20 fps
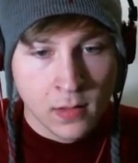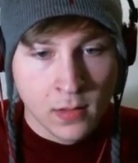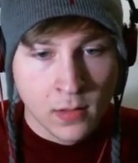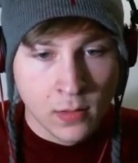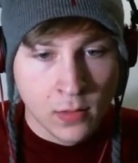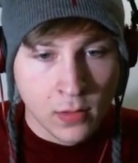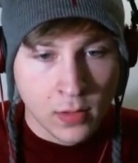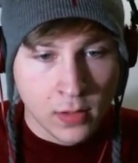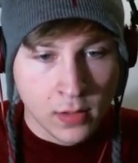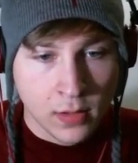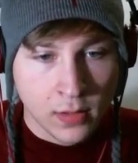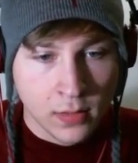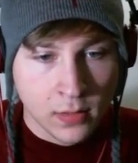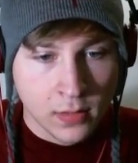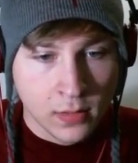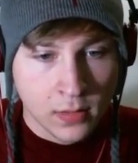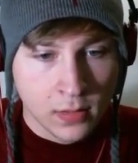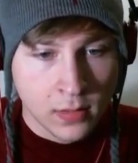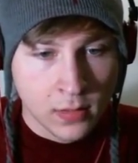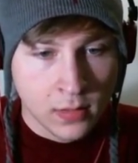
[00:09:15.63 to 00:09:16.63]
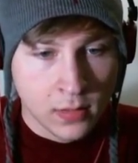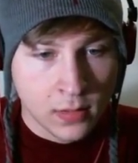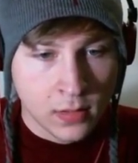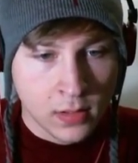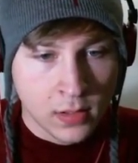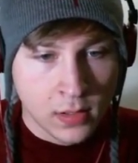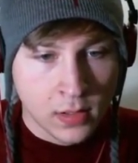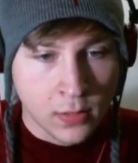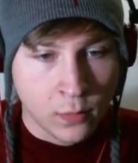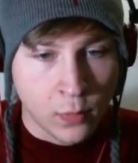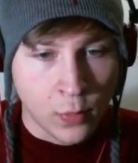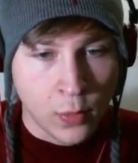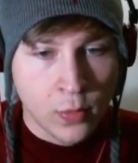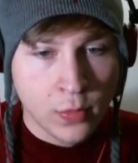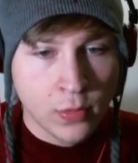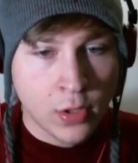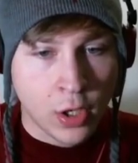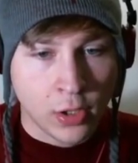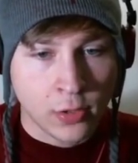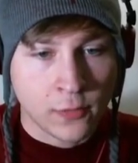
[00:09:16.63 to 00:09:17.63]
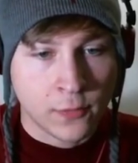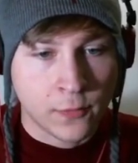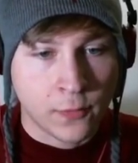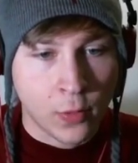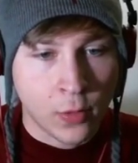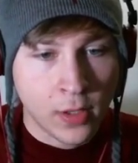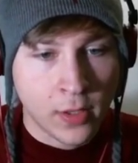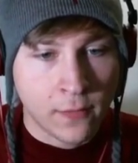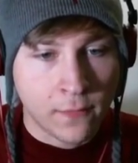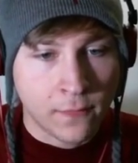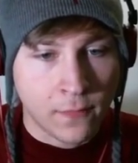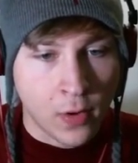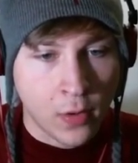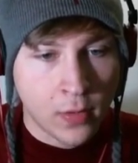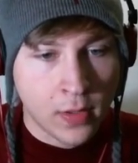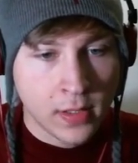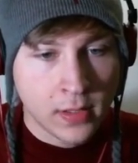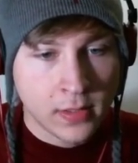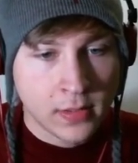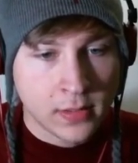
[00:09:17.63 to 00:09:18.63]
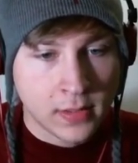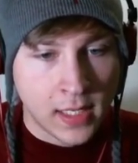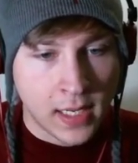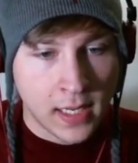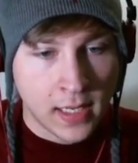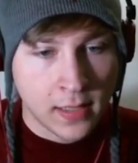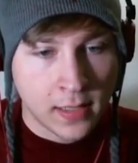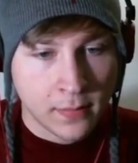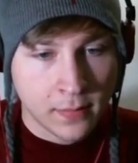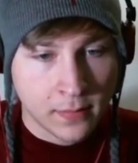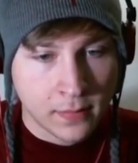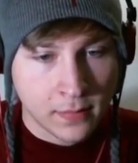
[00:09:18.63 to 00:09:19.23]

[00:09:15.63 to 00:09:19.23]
Hold on. Wound costs 40 focus? Damn.